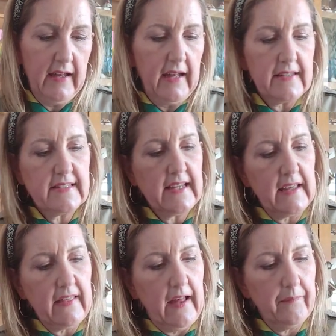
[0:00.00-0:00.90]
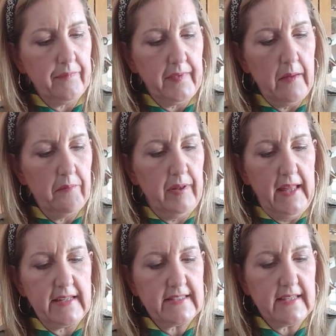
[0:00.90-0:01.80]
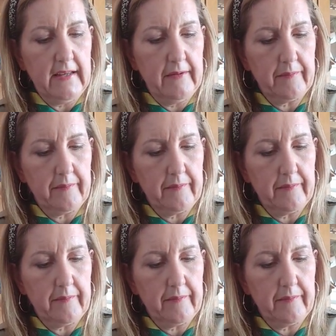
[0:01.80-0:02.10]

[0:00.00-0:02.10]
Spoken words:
and stick that in place.